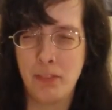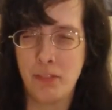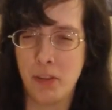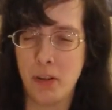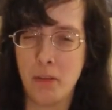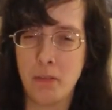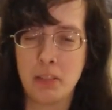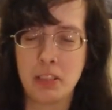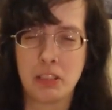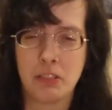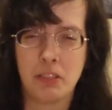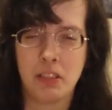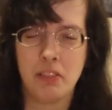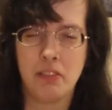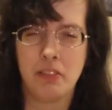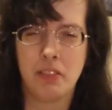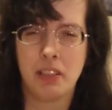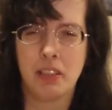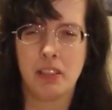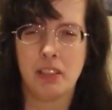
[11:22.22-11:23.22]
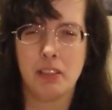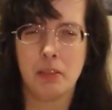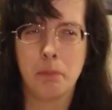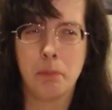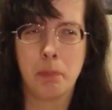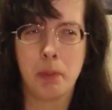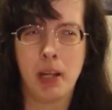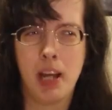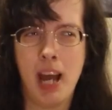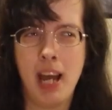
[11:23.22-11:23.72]
before it was
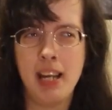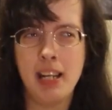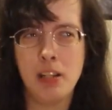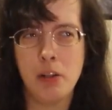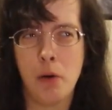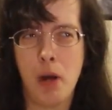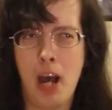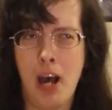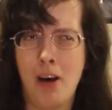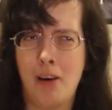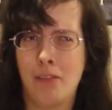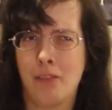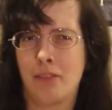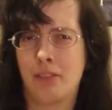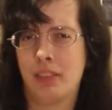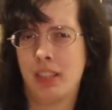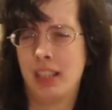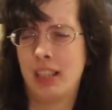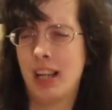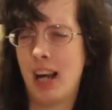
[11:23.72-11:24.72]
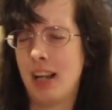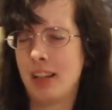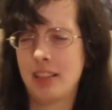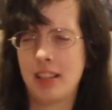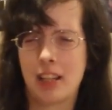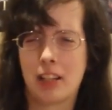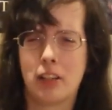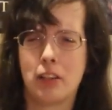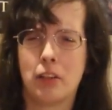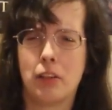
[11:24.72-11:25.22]
revealed, but I didn't know how they got
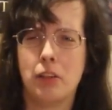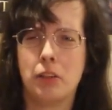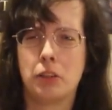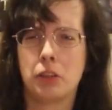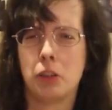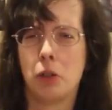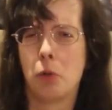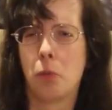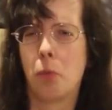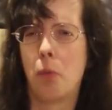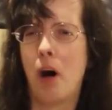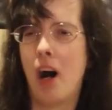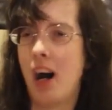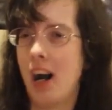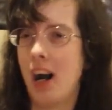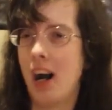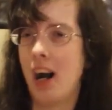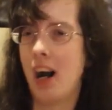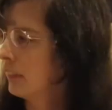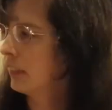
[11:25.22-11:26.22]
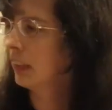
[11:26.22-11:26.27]
to that conclusion or why.